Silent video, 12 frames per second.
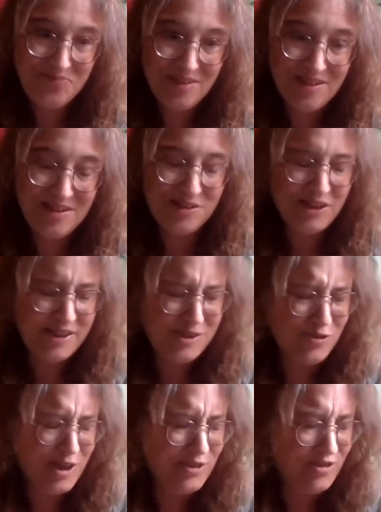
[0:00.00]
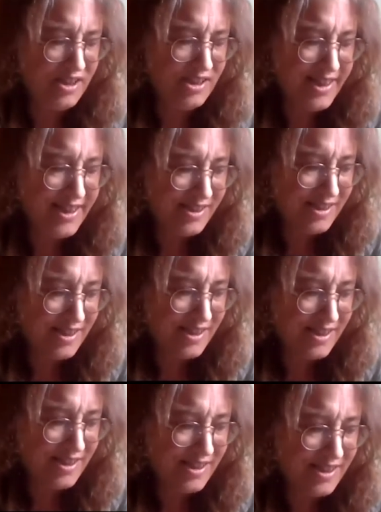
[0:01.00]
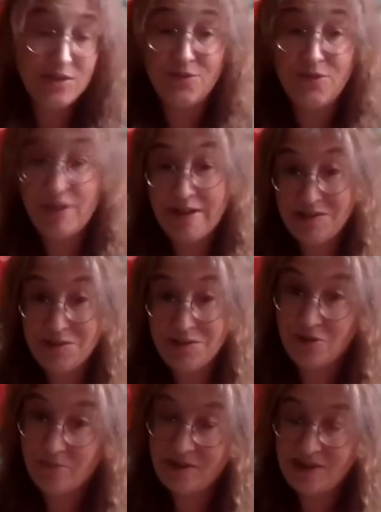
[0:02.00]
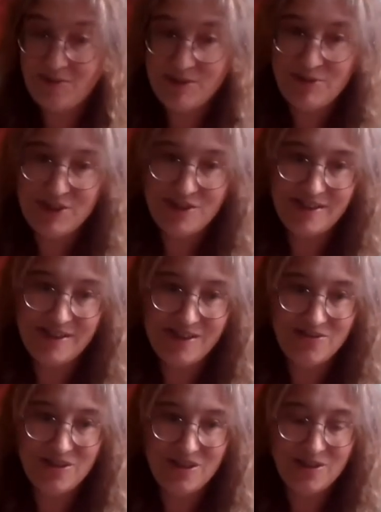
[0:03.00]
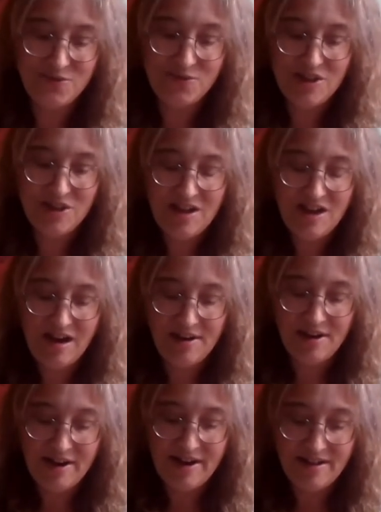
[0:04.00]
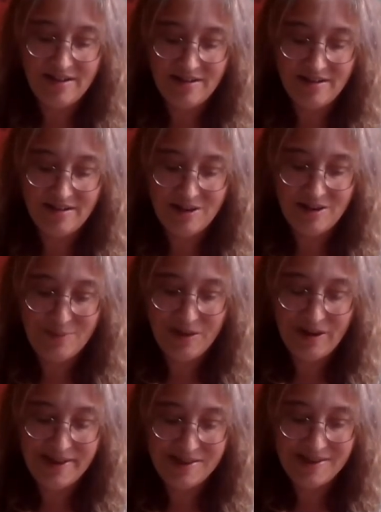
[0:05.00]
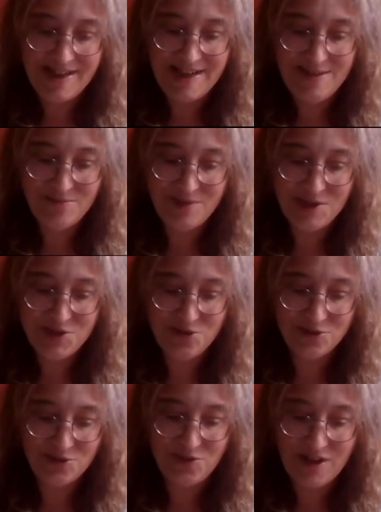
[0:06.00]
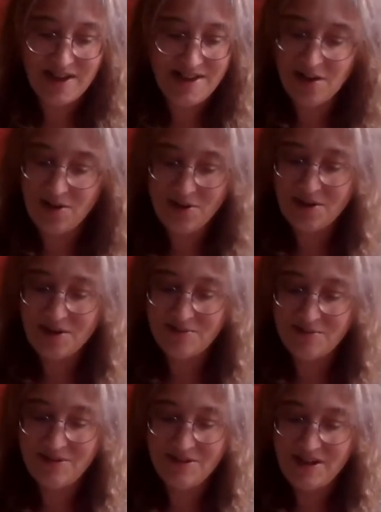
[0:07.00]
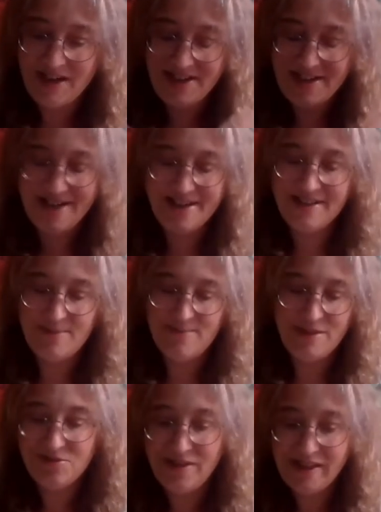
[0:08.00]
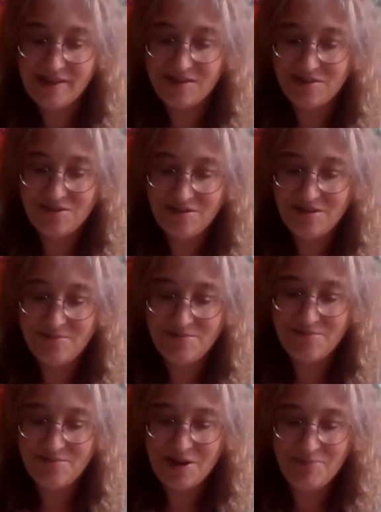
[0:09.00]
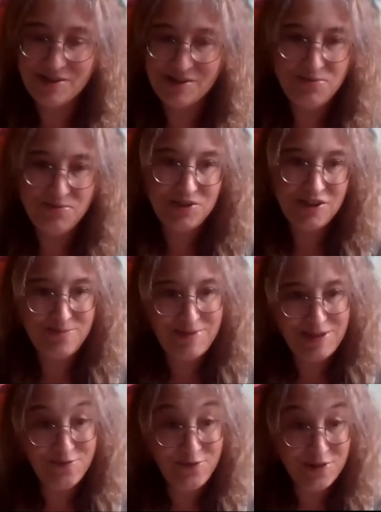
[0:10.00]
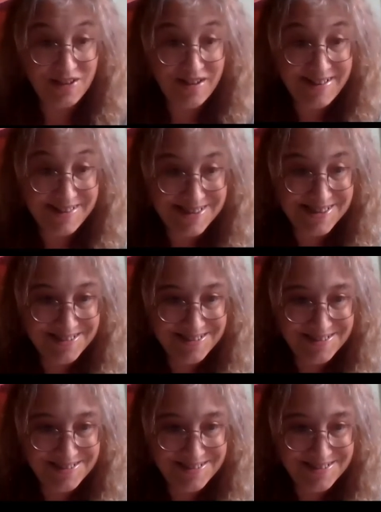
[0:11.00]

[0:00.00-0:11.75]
And I tried writing essays, and then I got very into comedy, which I still love. And I applied to Cambridge, not for any academic reason, but because I wanted to be in Footlights,